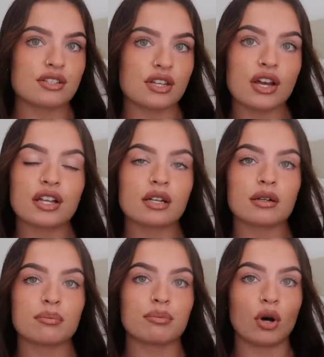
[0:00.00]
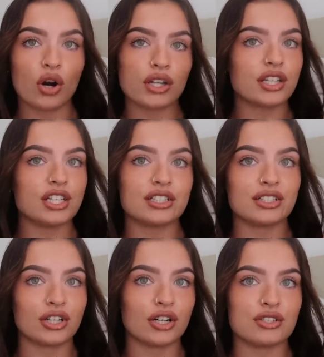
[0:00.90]
a certain point that you can
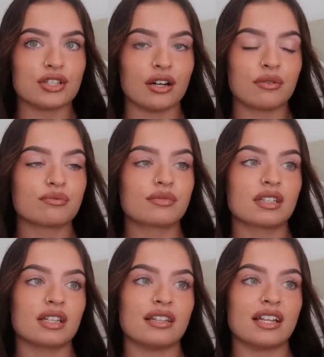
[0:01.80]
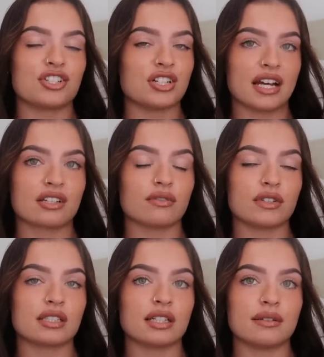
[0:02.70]
go to, and then genetics
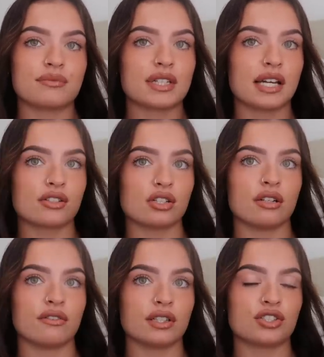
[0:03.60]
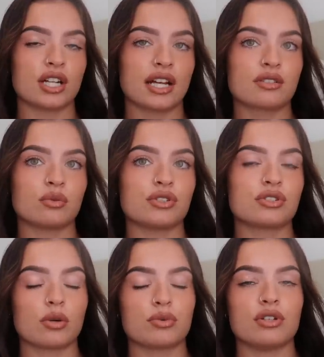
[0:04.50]
obviously takes over. Genetics will
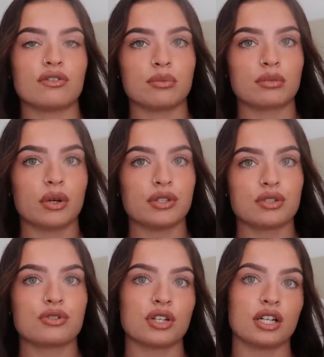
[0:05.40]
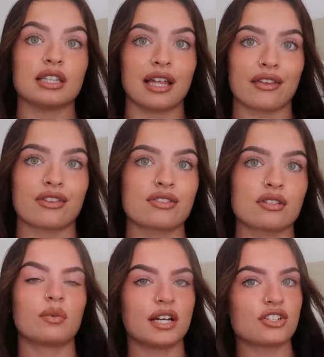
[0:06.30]
stop you from going to certain lengths,
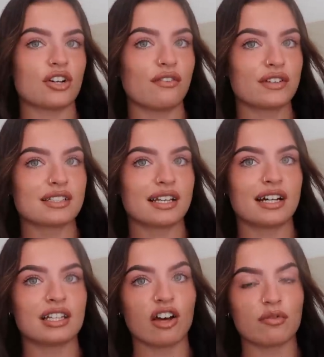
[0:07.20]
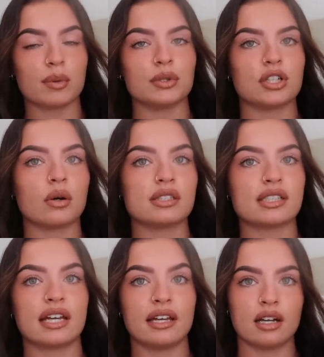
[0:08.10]
which obviously a lot of people don't want to
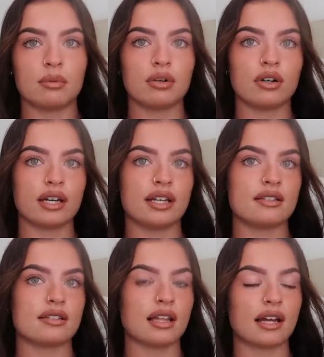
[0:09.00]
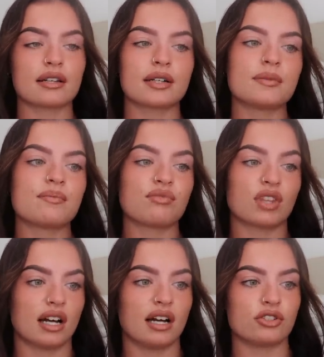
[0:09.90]
hear, but it is like
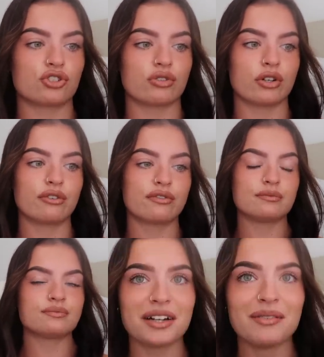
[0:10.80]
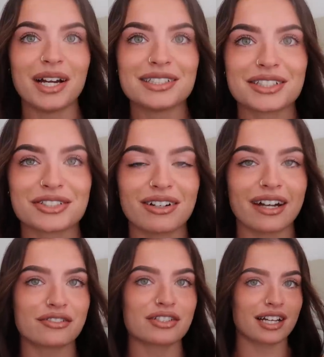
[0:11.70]
the hard truth. That reminds me,
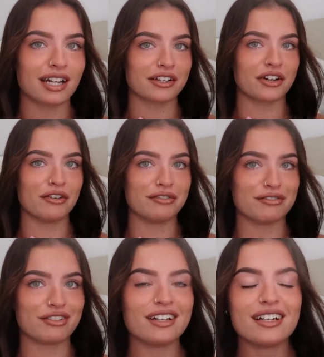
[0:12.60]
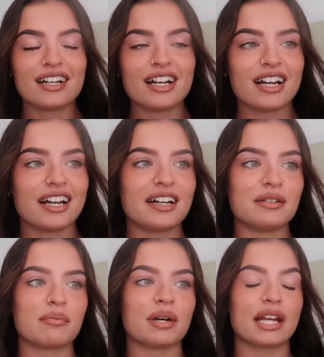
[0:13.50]
I just like had a coughing fit.
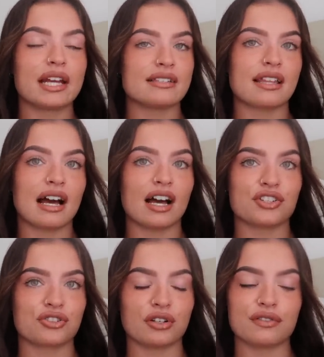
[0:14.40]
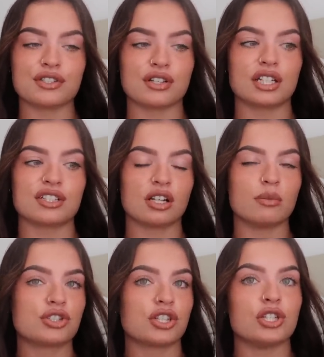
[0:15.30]
But it is the hard truth. There's only so
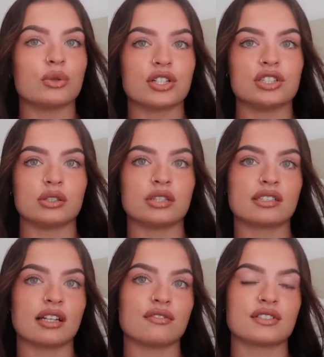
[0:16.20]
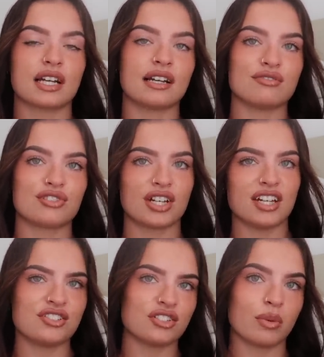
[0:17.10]
much that you can do yourself to kind of
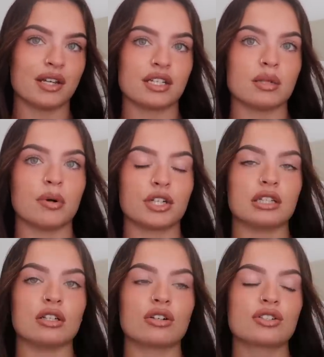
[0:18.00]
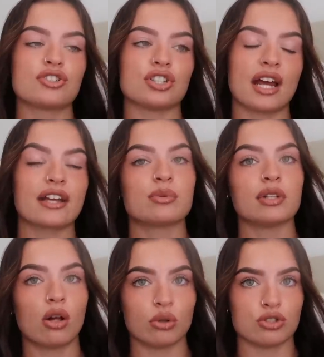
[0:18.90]
change the way that your body looks. Genetics will
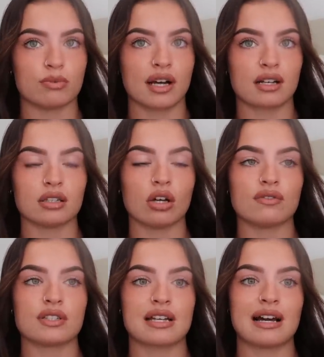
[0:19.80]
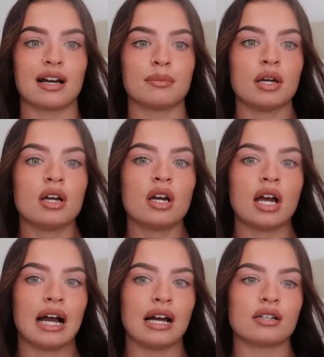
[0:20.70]
hold you back a lot of the time,
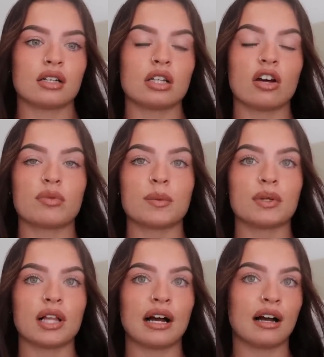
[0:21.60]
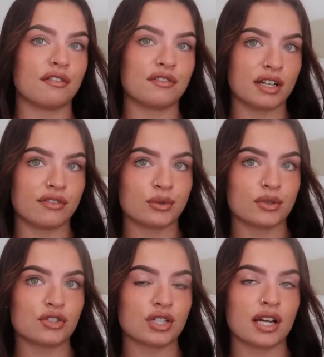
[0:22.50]
and a lot of people are favoured
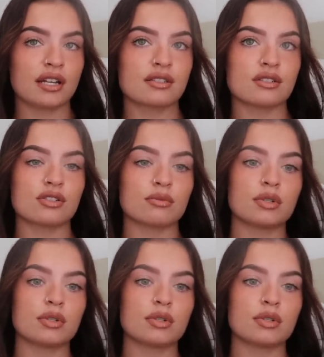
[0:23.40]
with genetics and some